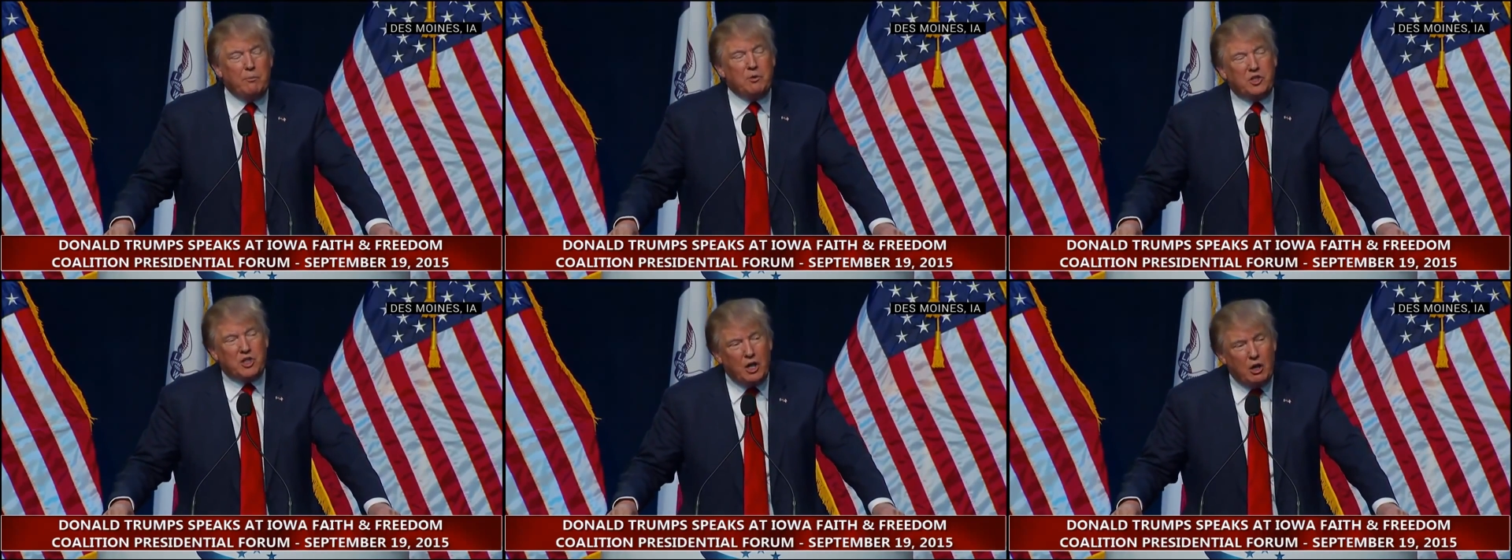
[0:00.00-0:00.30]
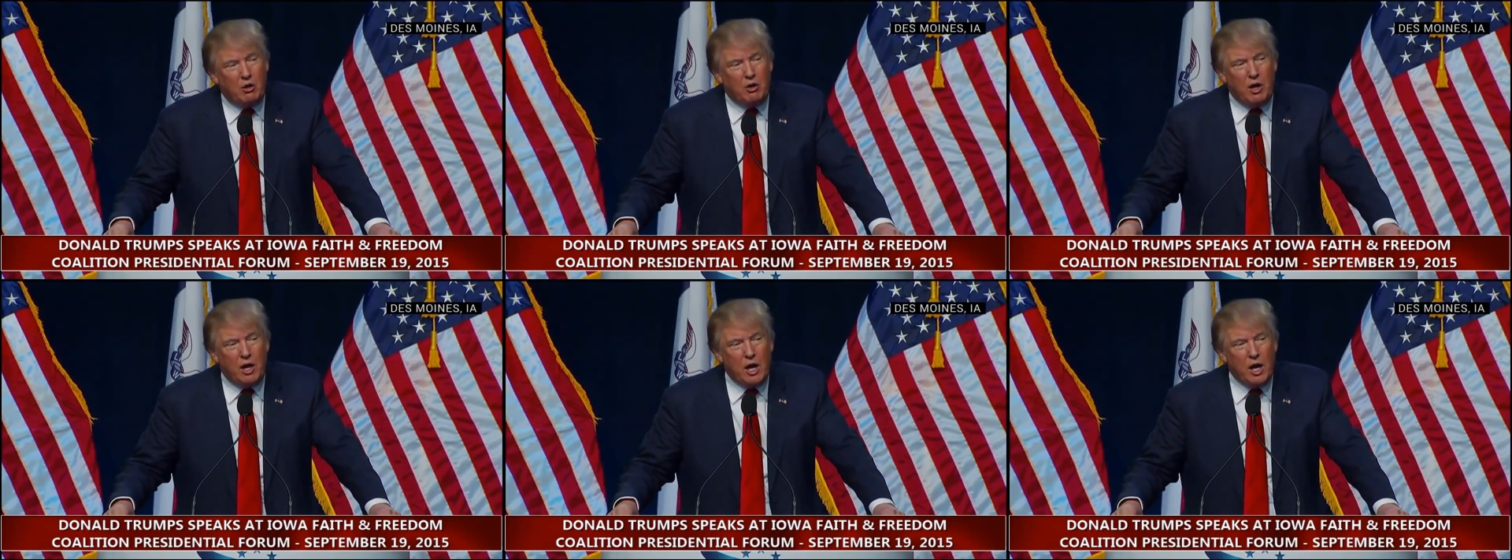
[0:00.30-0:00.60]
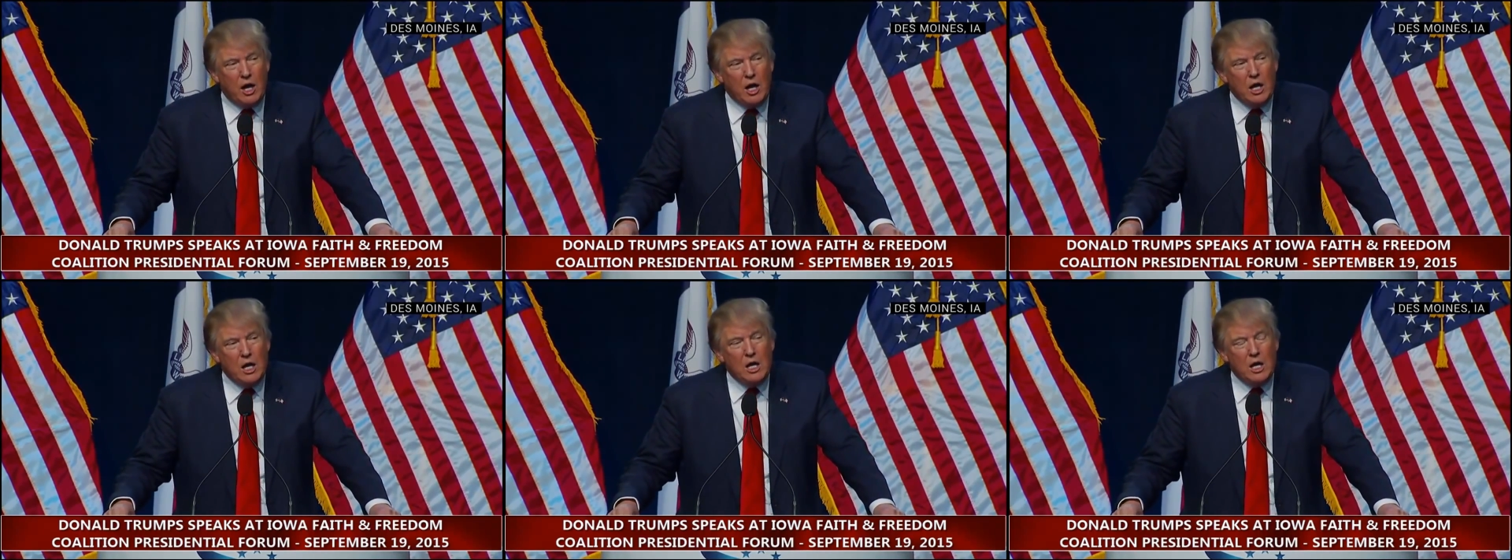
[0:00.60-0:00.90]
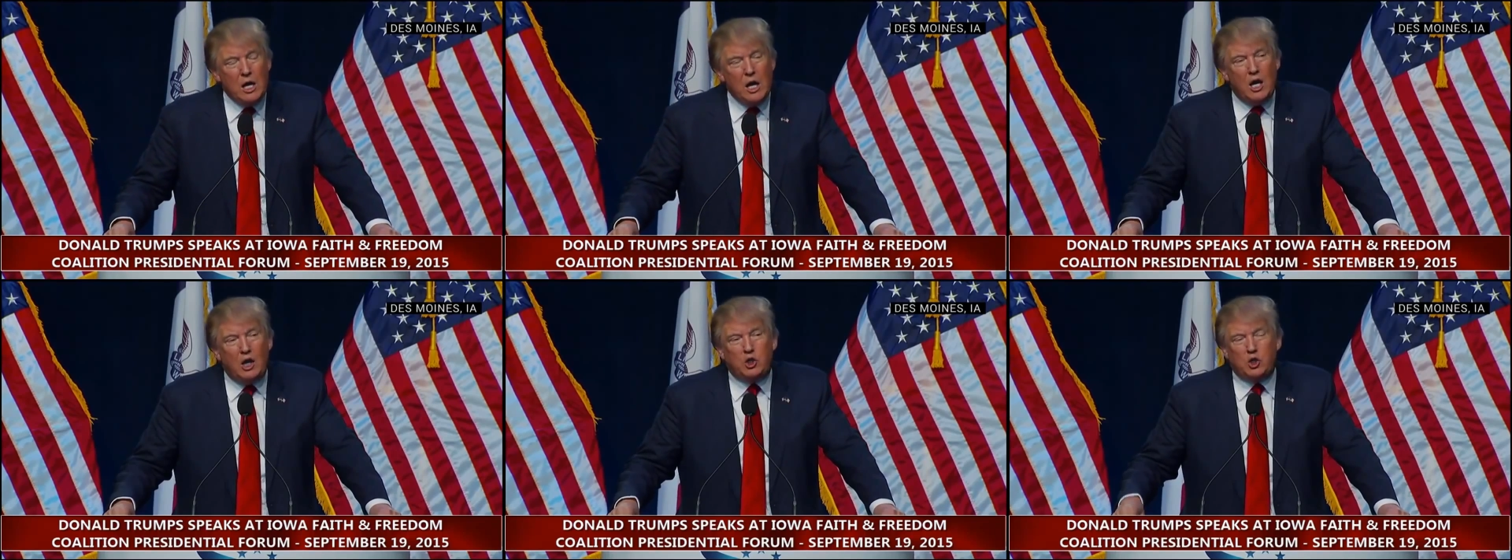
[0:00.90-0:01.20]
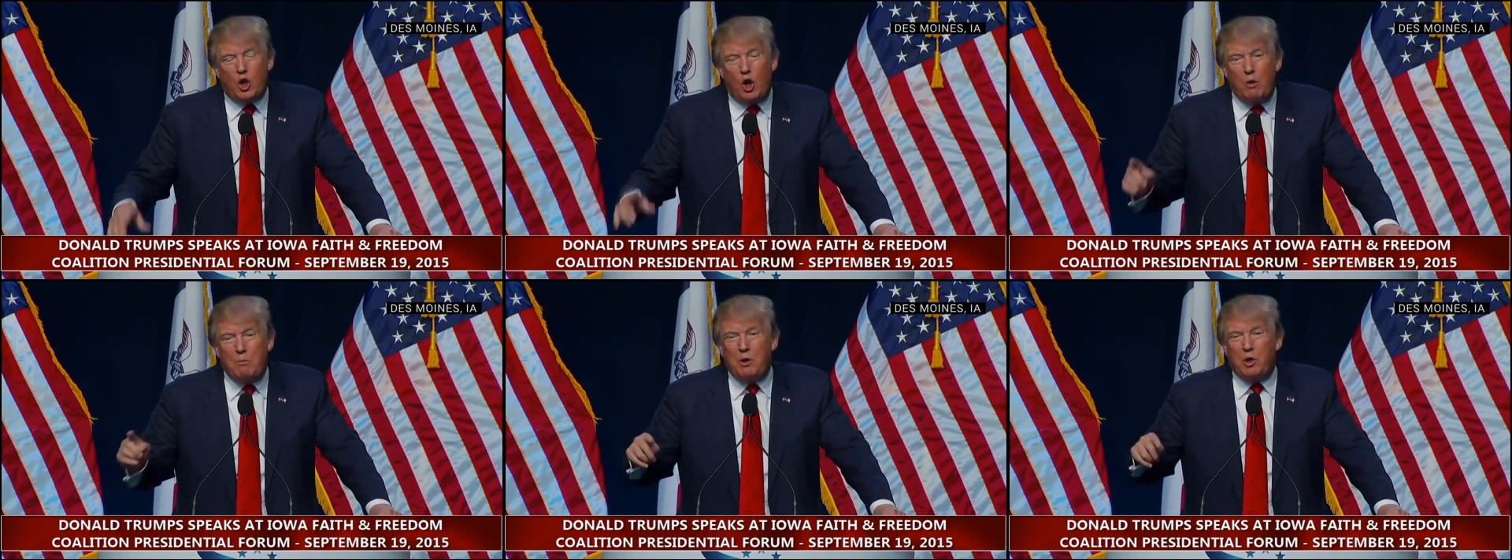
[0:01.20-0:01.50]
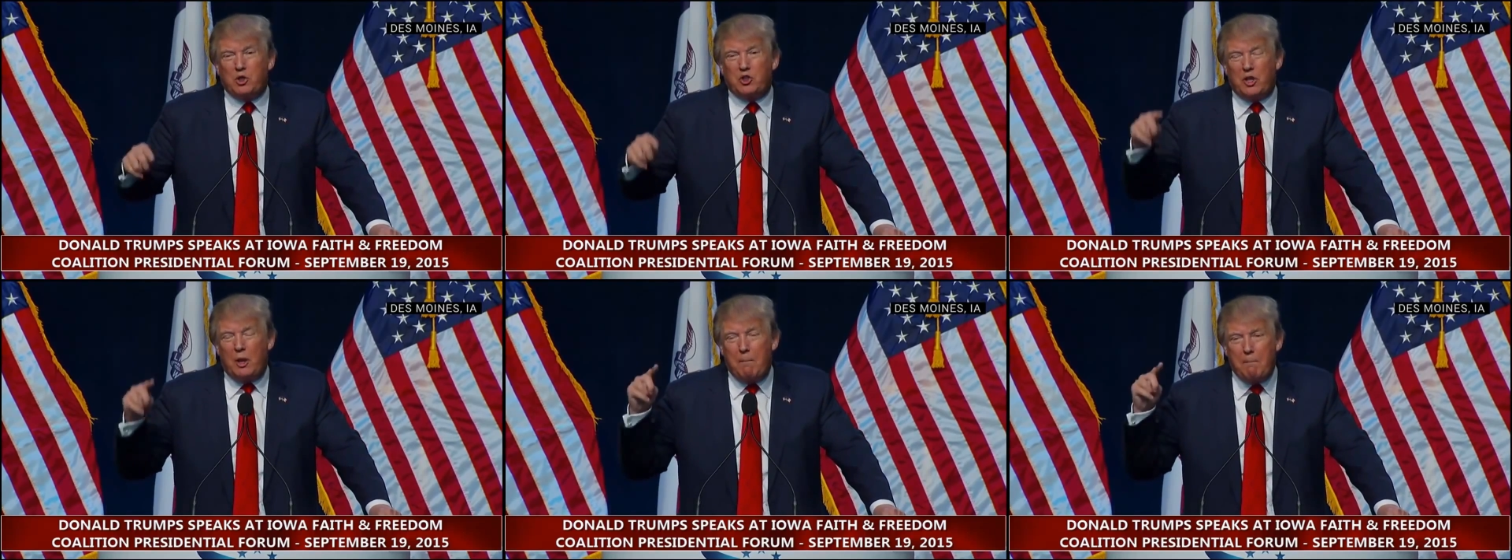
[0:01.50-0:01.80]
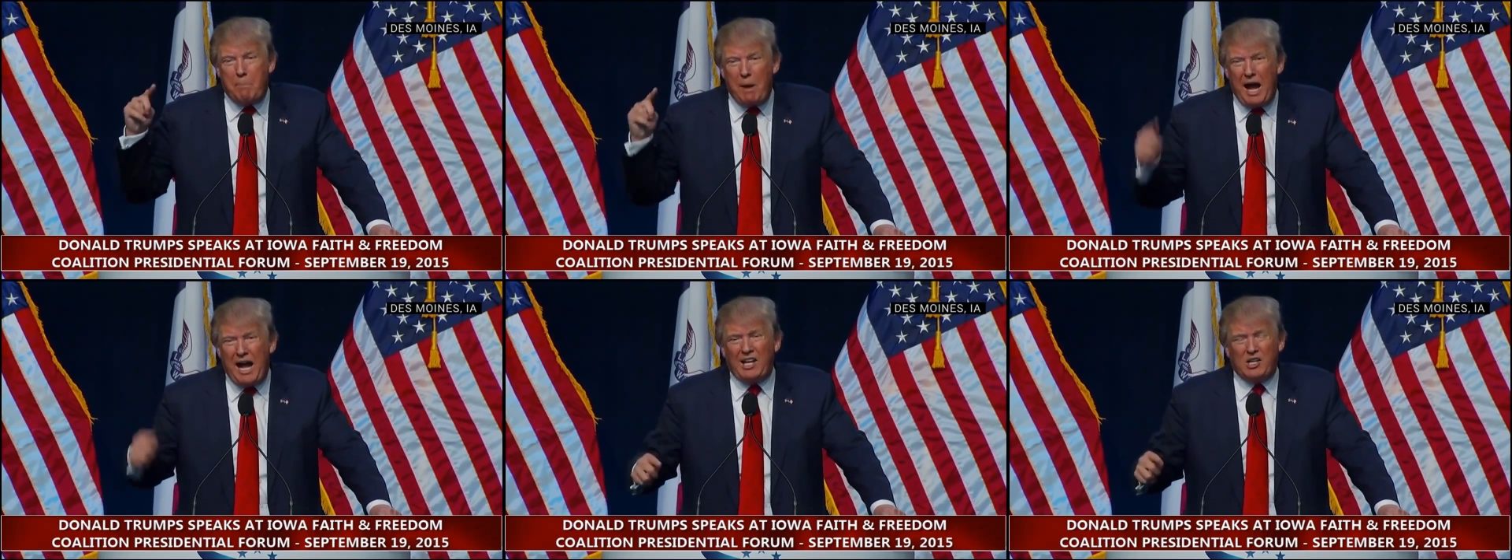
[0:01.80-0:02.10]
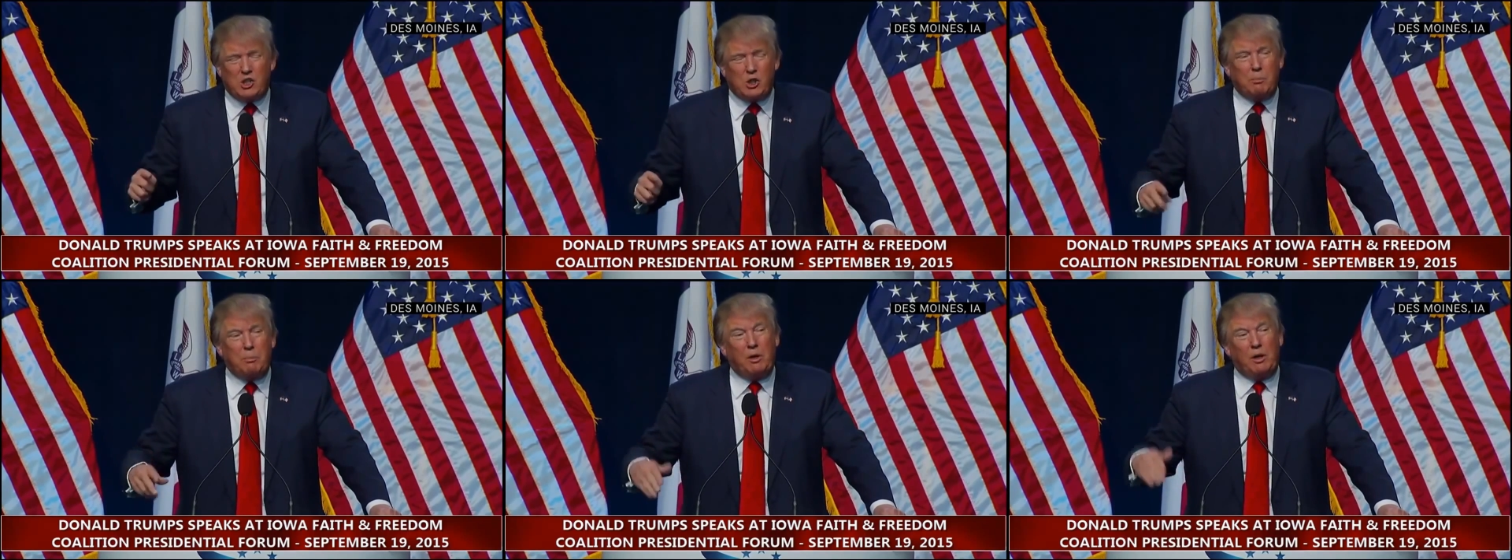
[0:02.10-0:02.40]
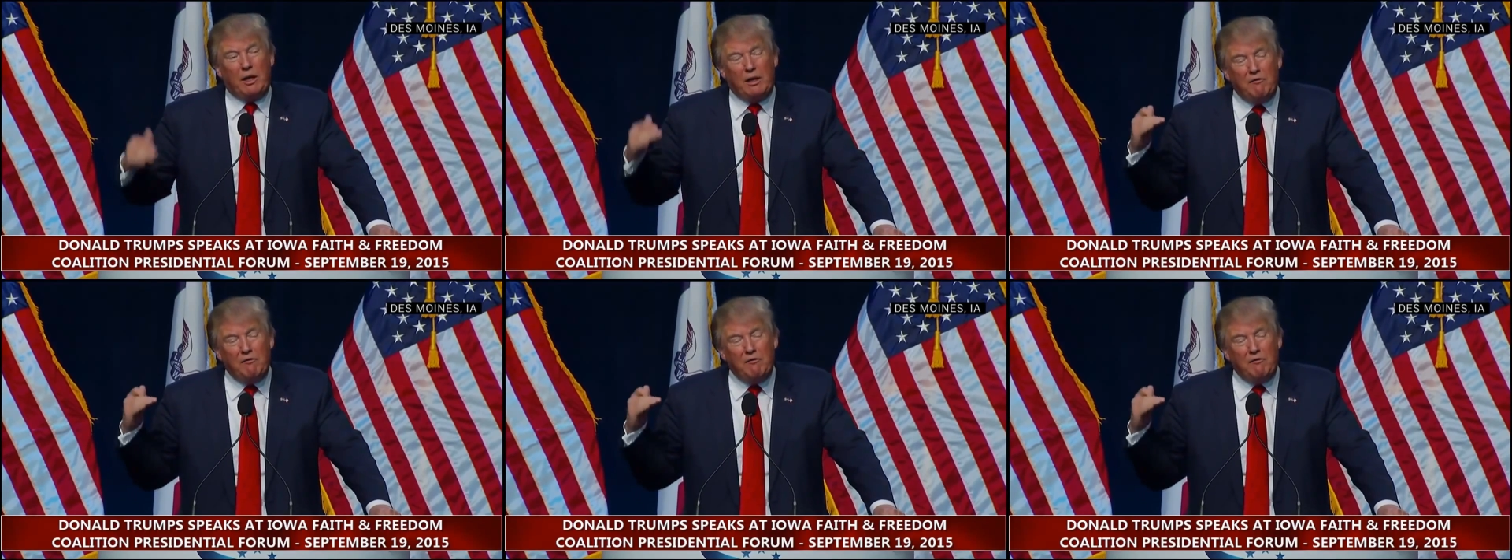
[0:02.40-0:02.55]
Syria, It's almost impossible.